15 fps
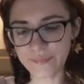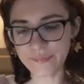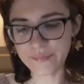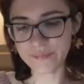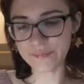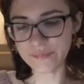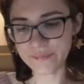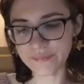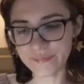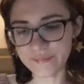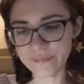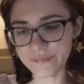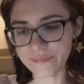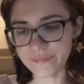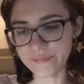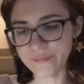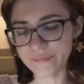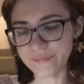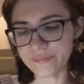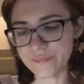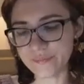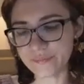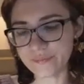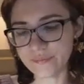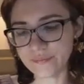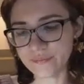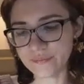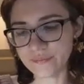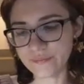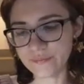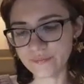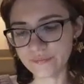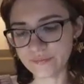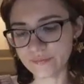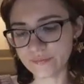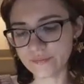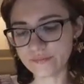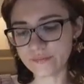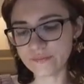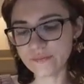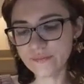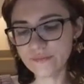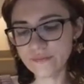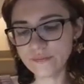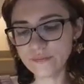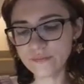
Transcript: No one is speaking in this clip.